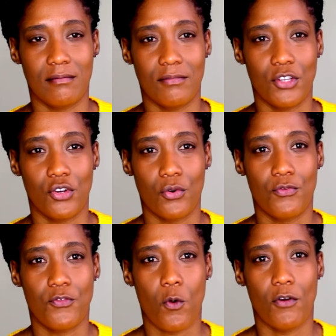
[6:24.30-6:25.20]
you know,
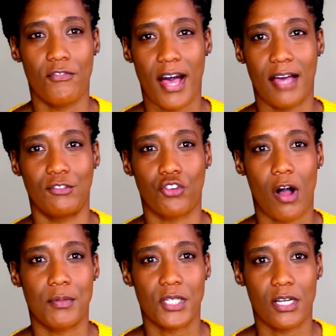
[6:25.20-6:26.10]
4 or 5
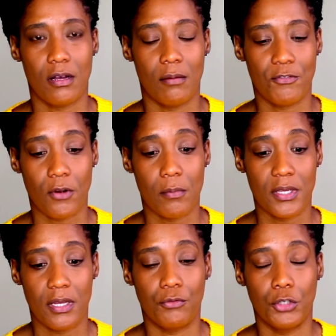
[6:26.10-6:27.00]
drops from
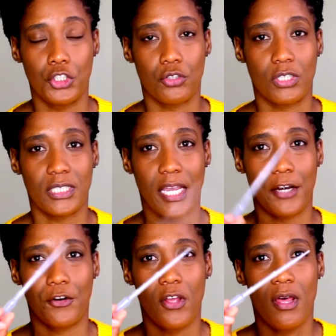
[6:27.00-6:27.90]
the original
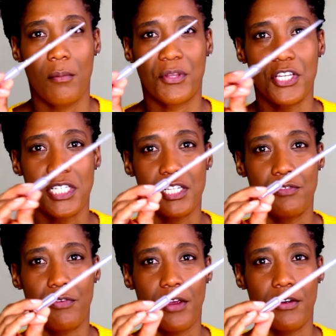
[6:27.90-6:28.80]
container, but this
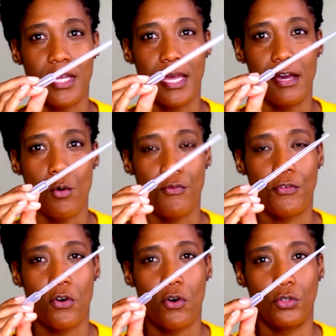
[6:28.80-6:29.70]
is very
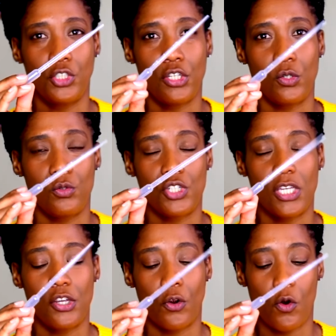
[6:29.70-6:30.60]
helpful to use to
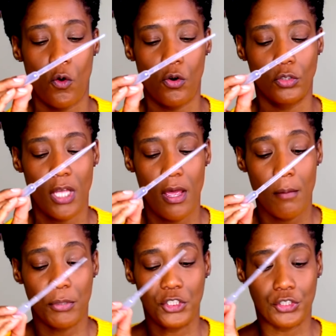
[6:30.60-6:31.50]
get your oils.
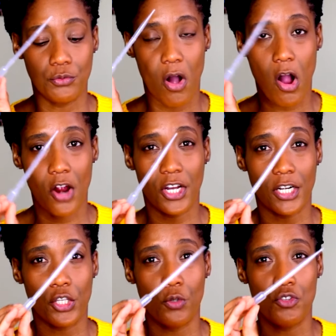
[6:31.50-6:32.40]
But you are
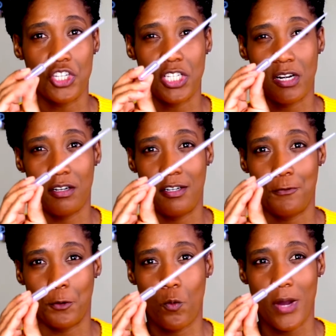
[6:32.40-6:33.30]
going to use this in a
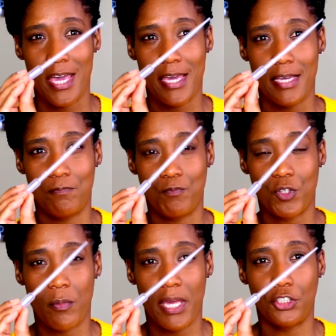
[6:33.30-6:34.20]
different way
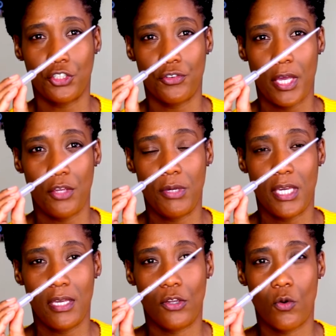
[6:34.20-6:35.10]
to make sure that you
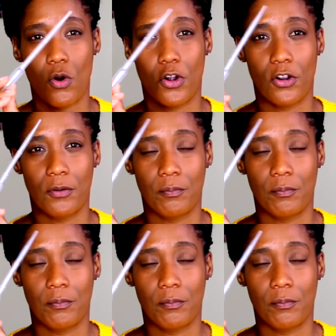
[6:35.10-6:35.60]
get your